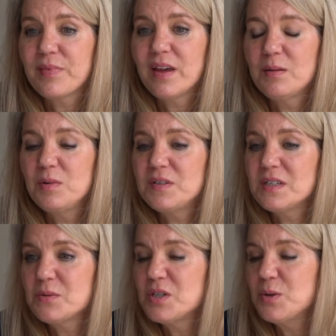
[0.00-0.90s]
moved
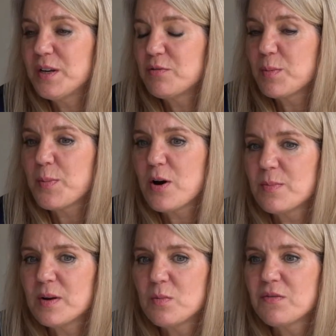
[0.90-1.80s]
into a 2-bedroom
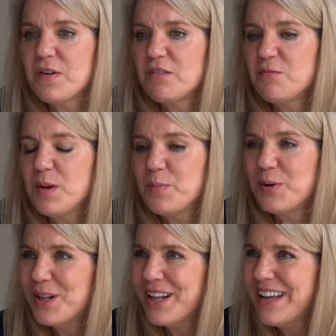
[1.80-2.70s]
apartment with 5
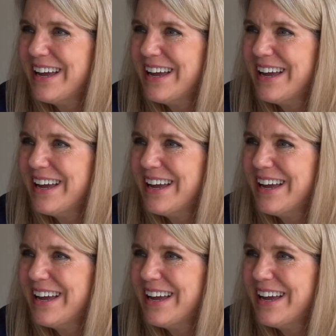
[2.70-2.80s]
people,